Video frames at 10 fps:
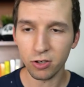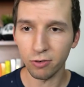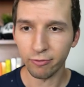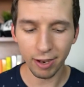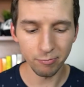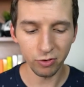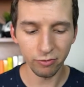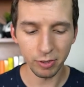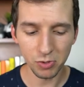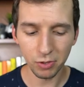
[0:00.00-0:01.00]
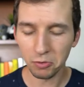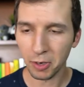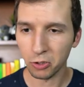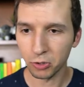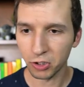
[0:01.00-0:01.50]
go five more frames over by
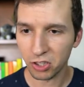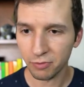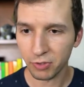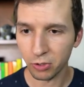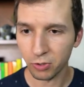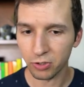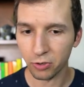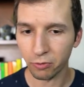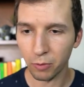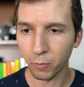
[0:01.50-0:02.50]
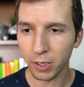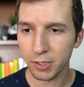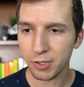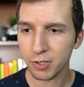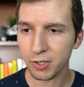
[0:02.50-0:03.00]
holding shift and going to the right
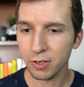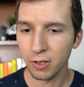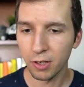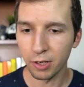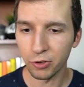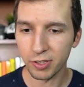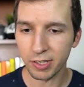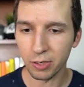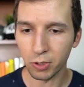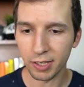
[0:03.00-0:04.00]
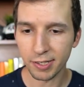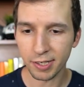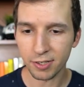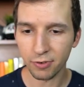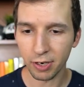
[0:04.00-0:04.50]
once. And you can see we're at
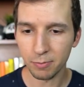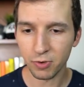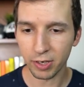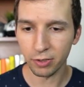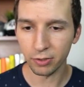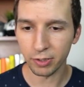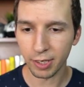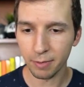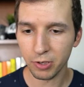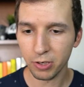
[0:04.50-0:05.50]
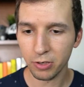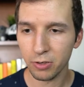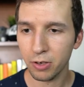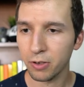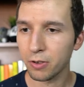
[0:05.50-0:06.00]
six frames right here in the time
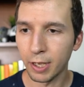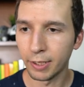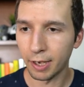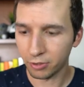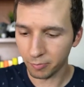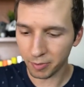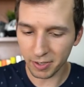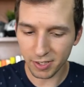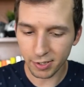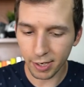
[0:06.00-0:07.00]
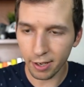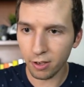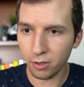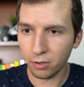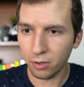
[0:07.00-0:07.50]
code. And now I'm gonna make my
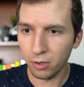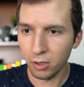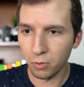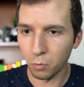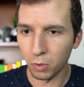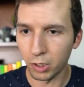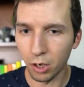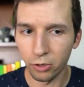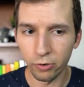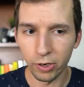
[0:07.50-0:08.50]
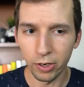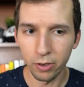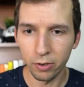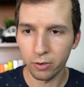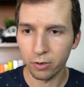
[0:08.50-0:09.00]
scale one hundred,
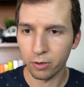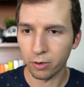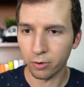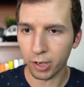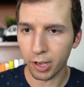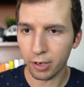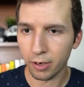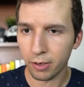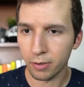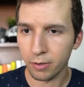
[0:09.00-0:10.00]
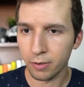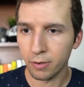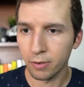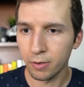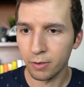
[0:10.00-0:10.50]
okay?
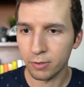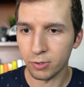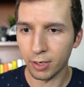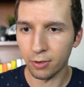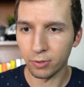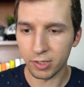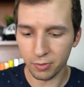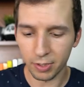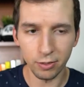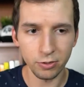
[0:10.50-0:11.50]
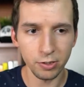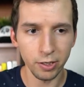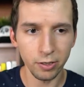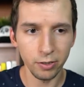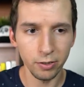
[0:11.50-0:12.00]
So now let's see what that looks
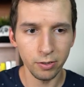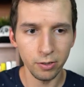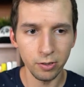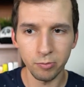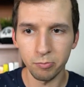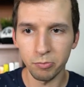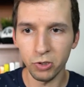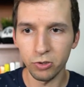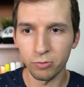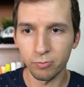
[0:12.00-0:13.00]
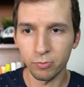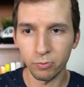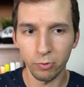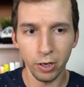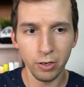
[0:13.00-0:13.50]
like. Boom,
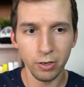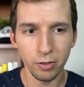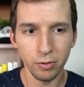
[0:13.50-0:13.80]
right?